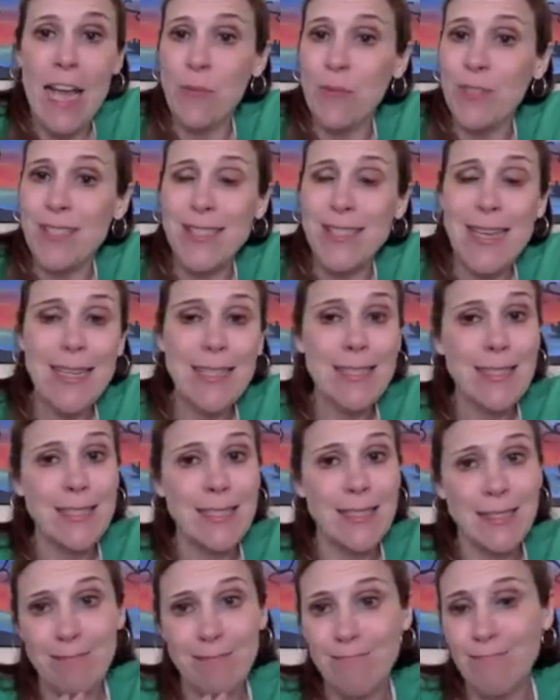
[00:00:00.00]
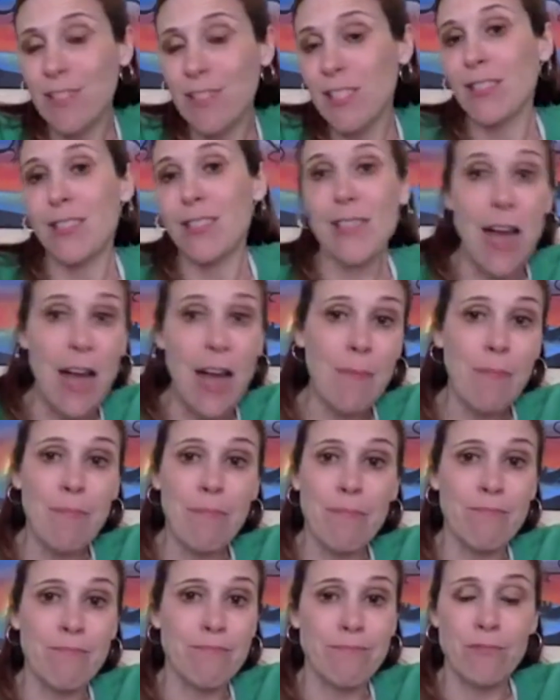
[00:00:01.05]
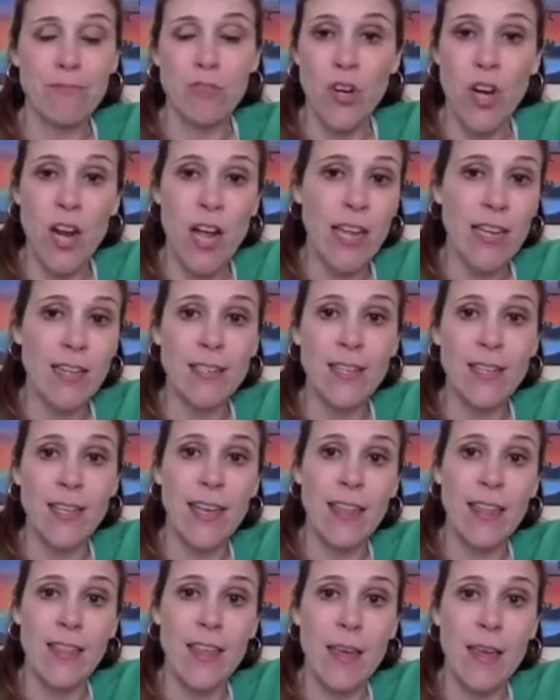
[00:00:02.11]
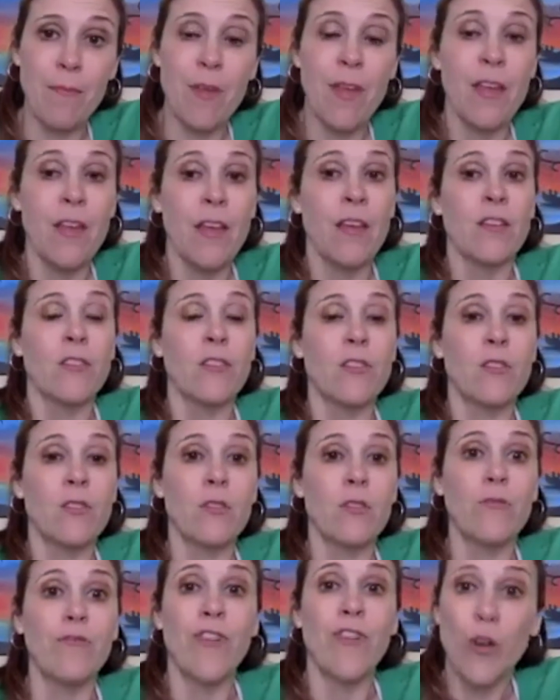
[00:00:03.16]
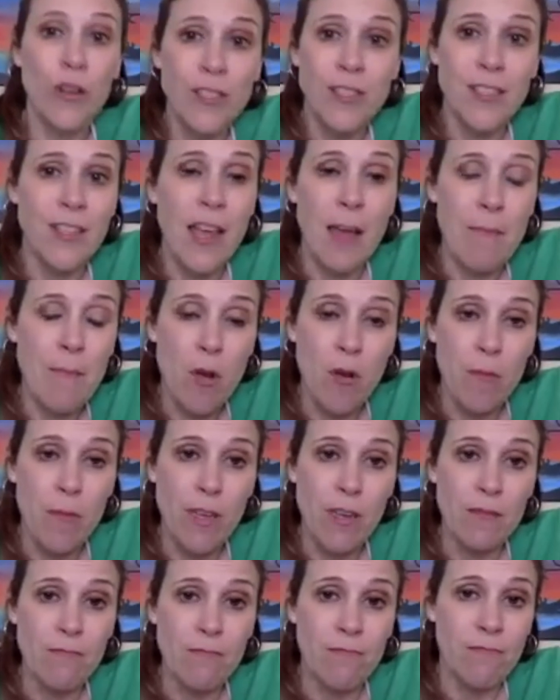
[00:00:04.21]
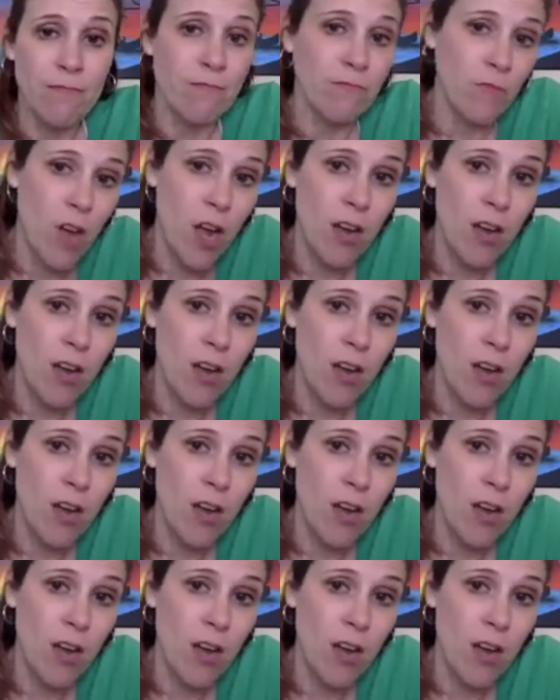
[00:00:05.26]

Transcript: I would say stop trying to get them to focus in that moment.